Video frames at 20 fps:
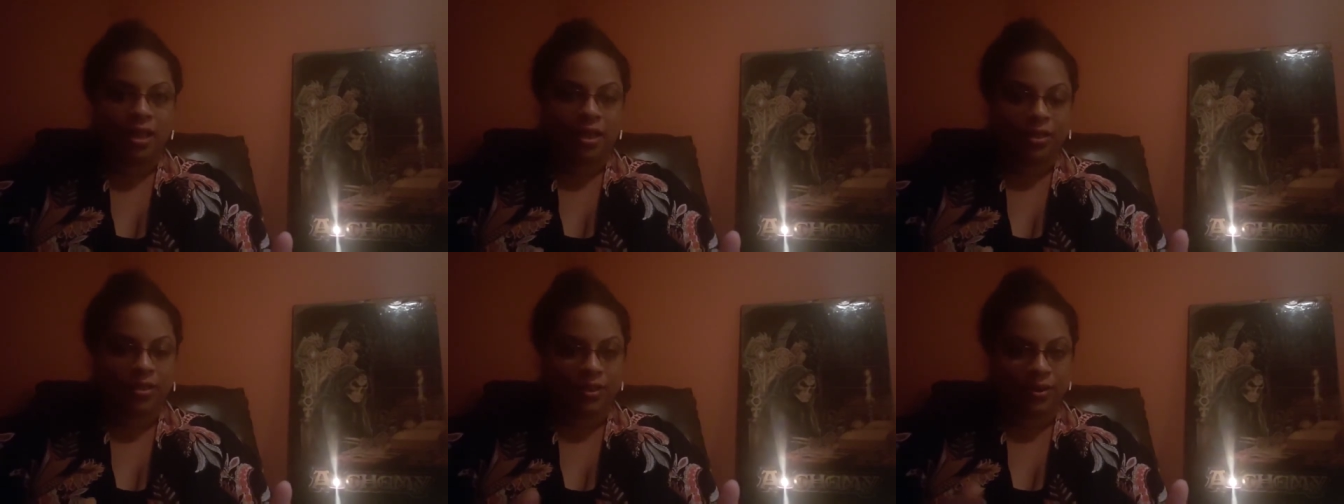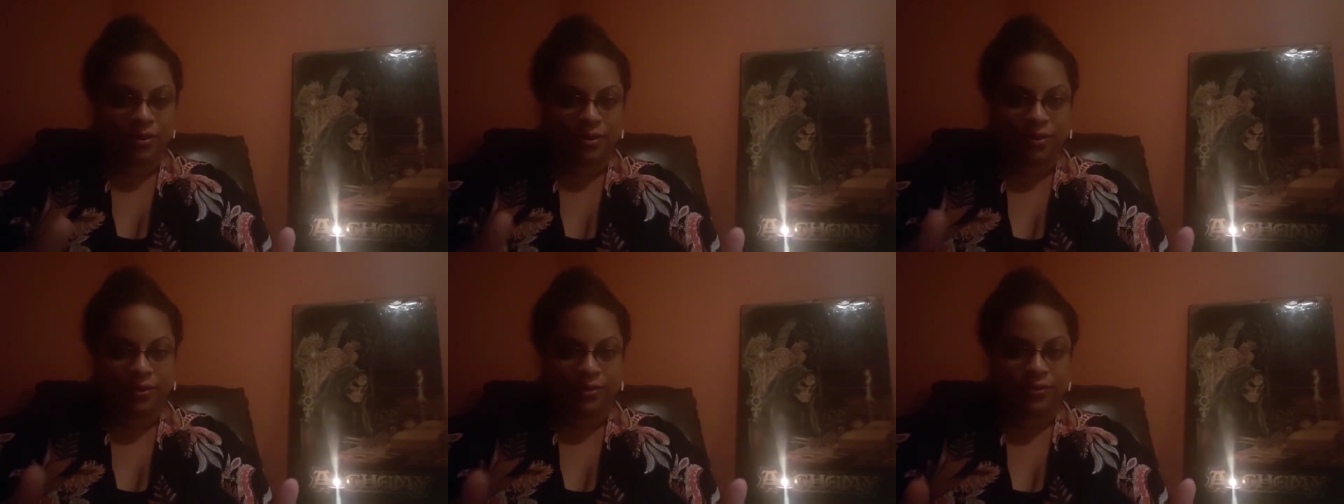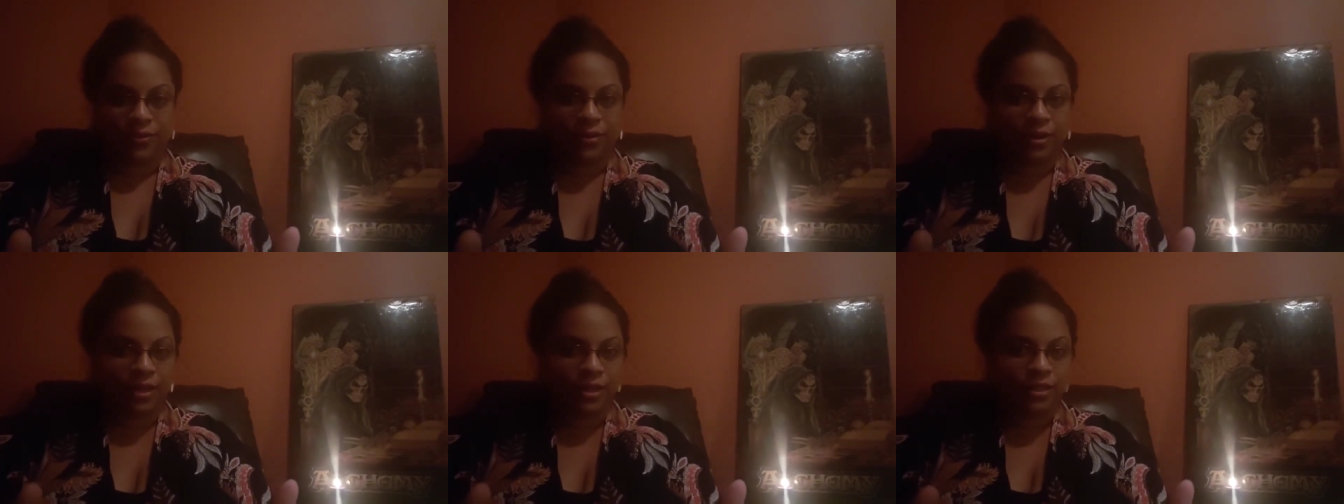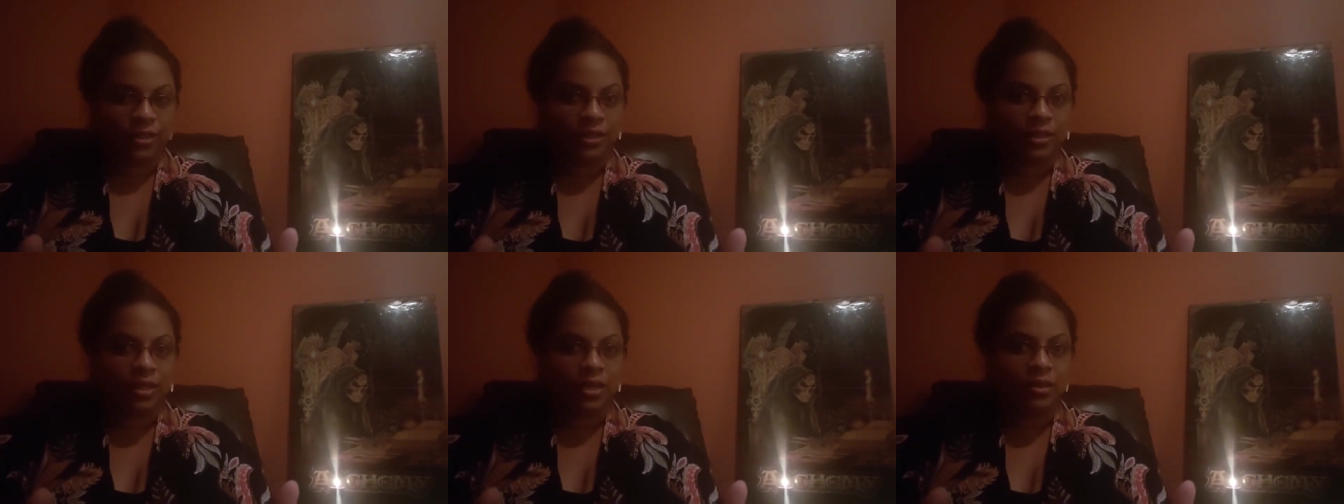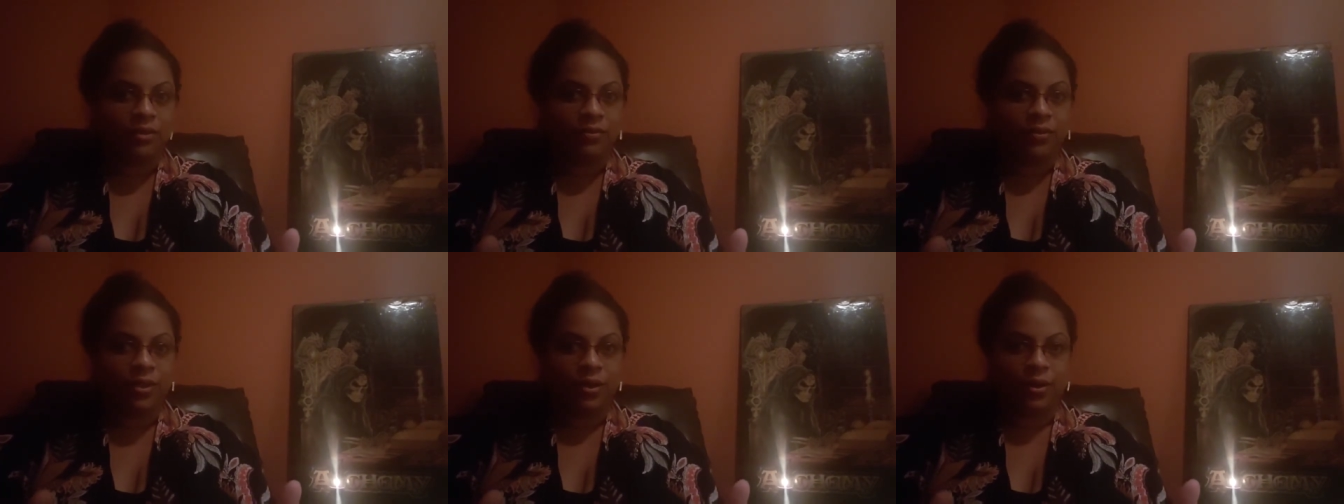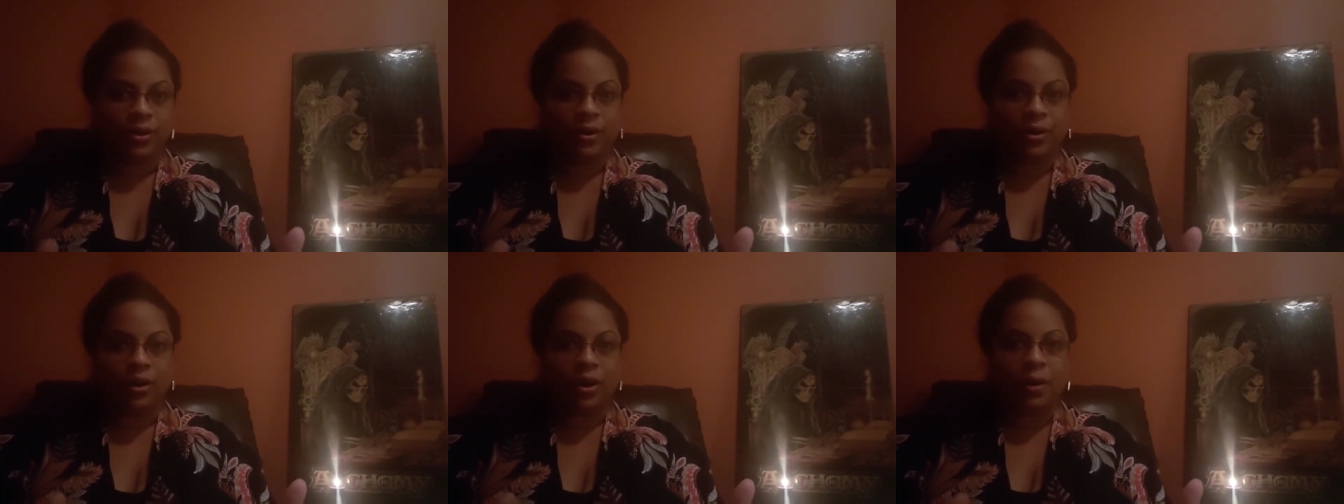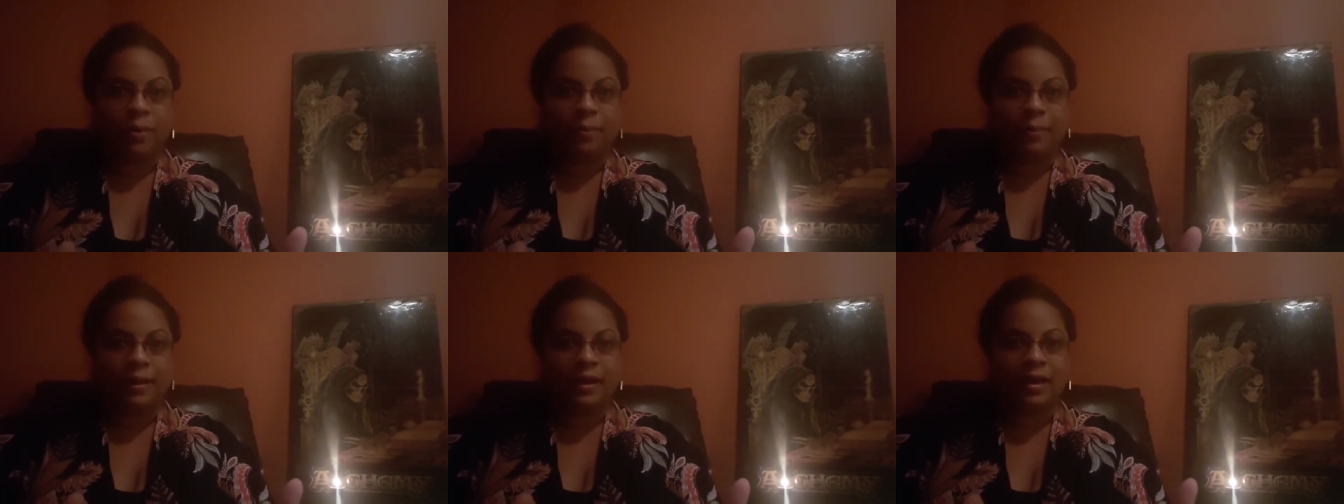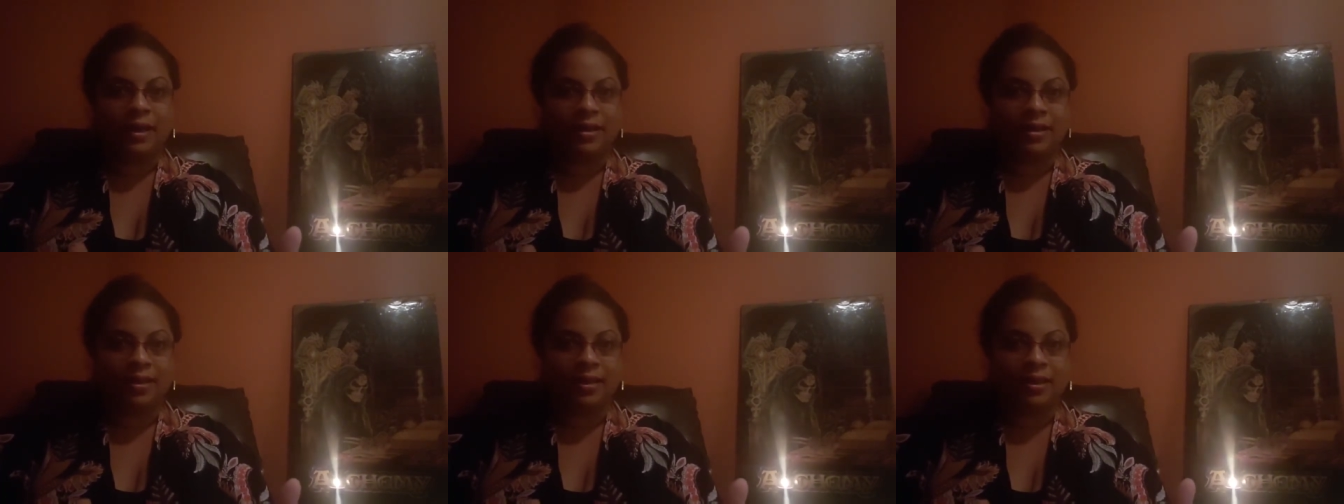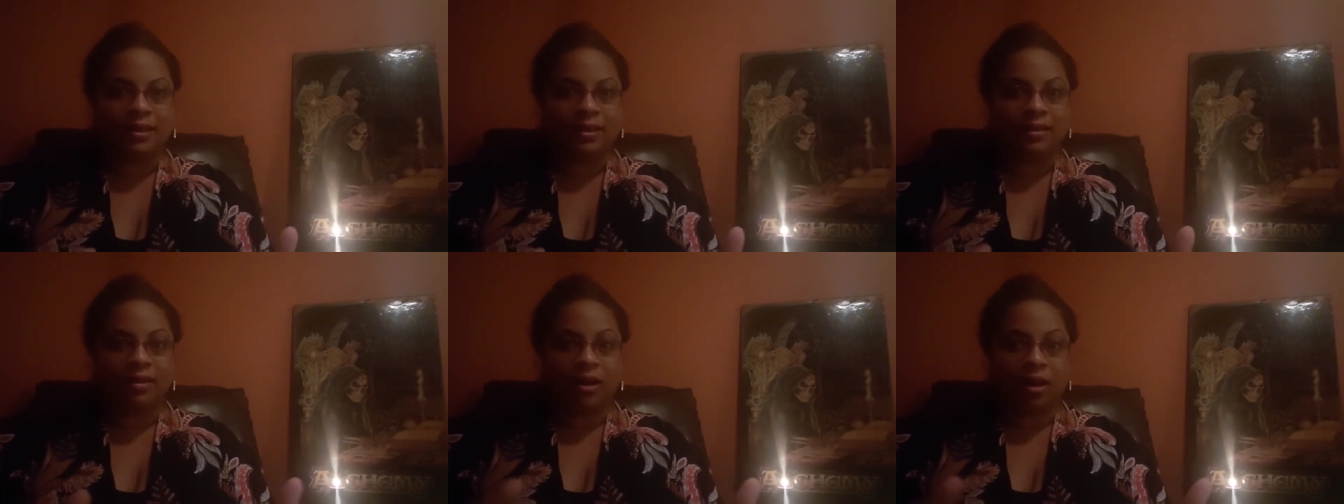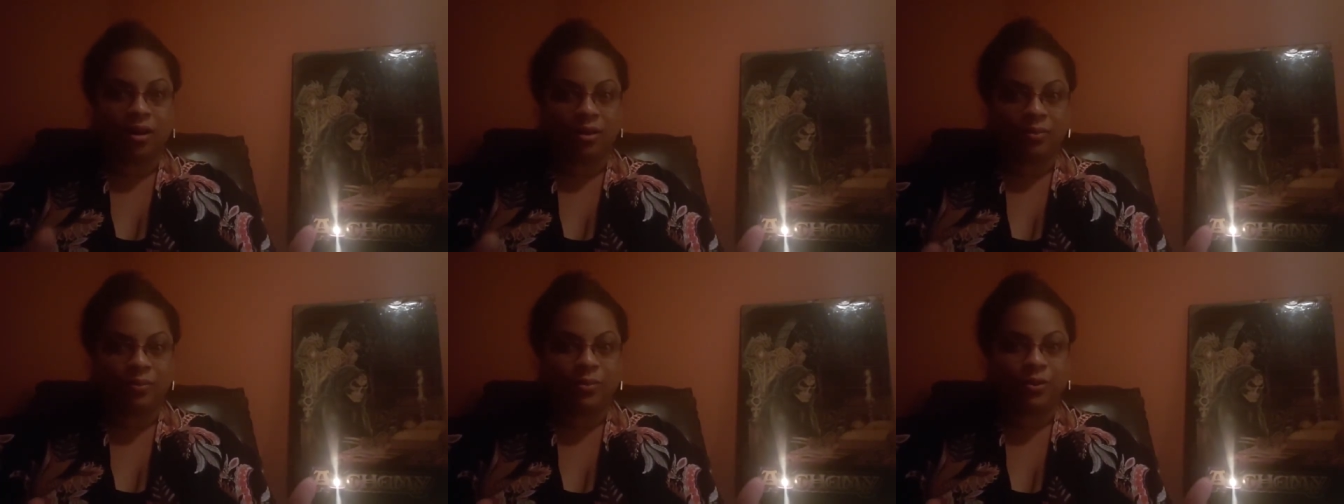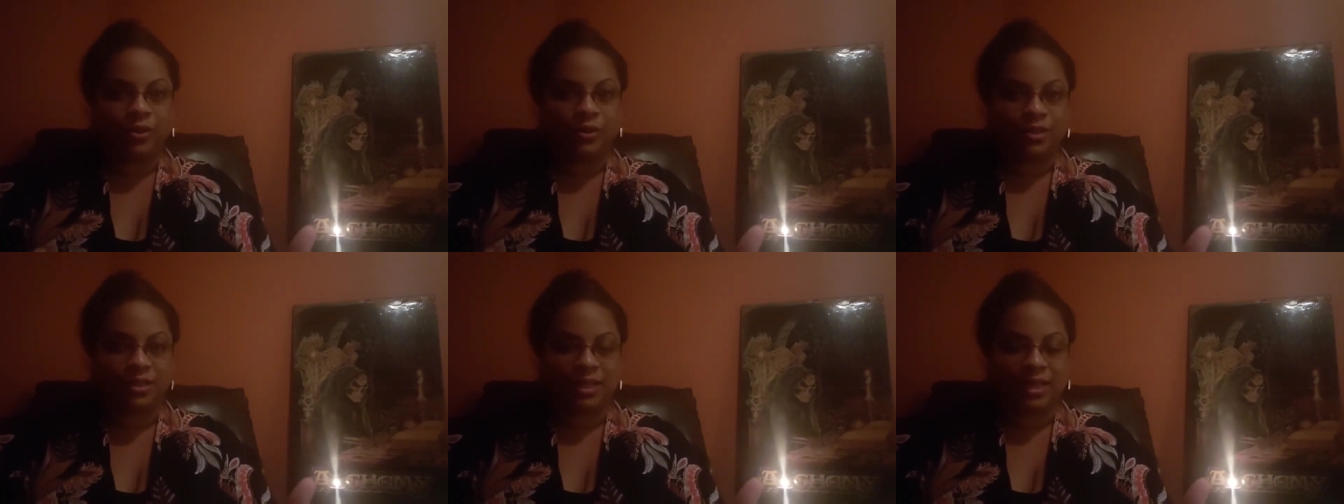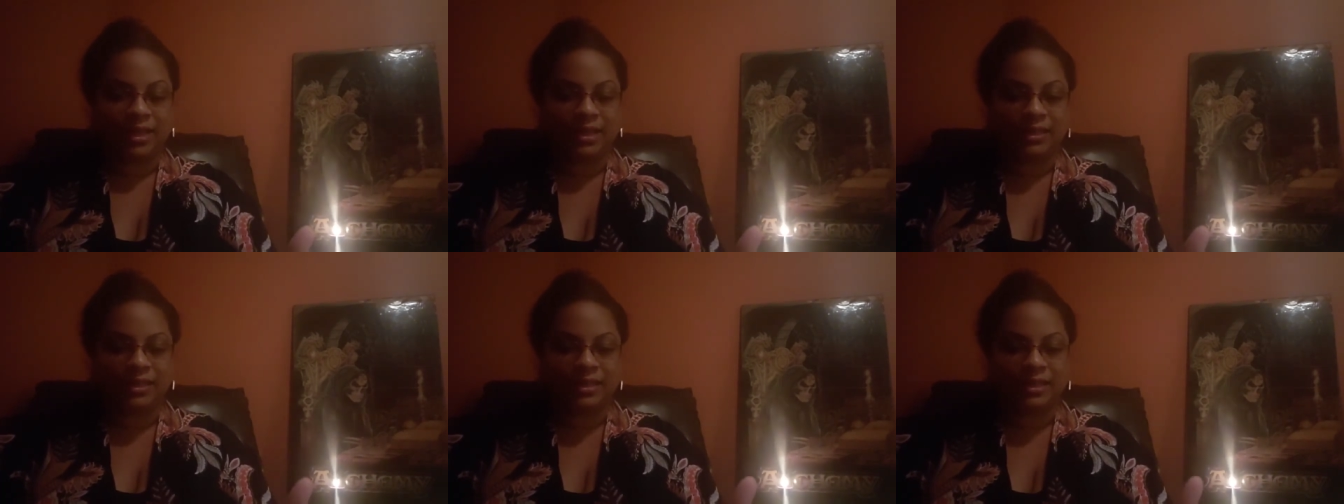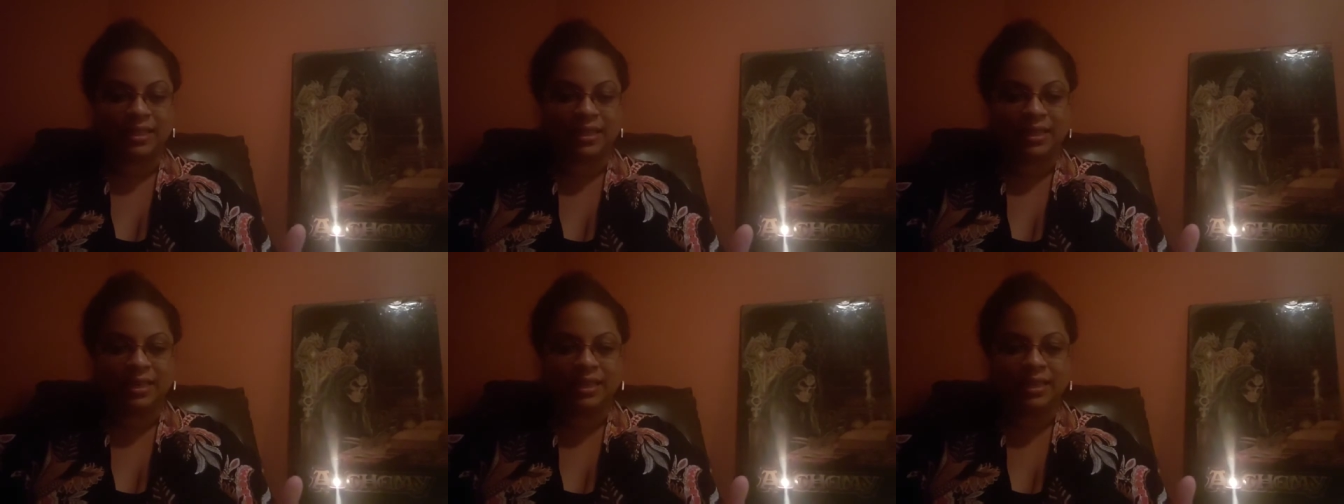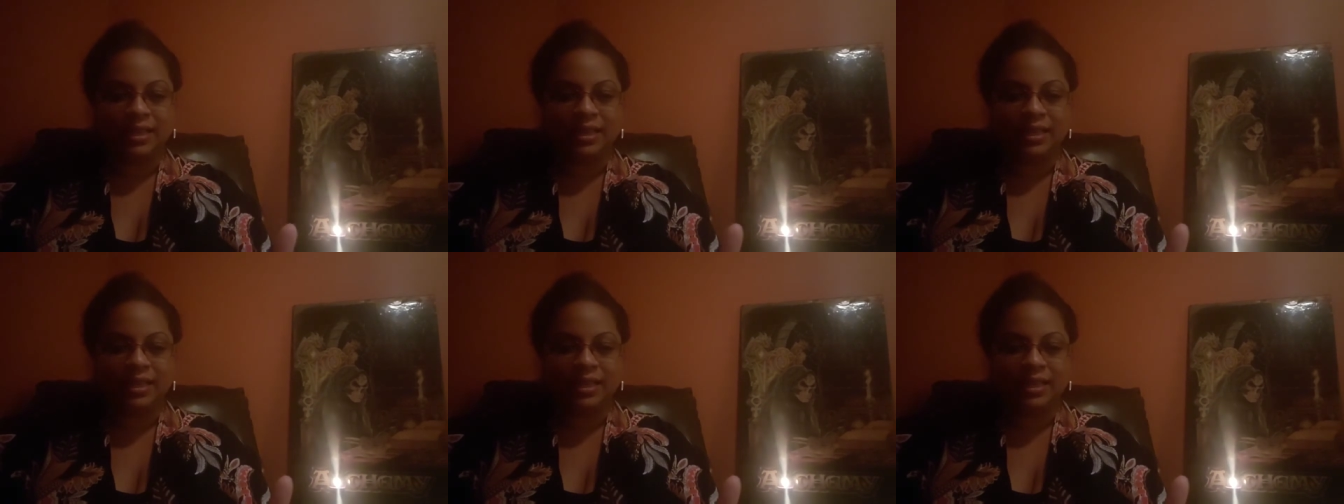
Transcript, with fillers: They're afraid to leave their body unprotected.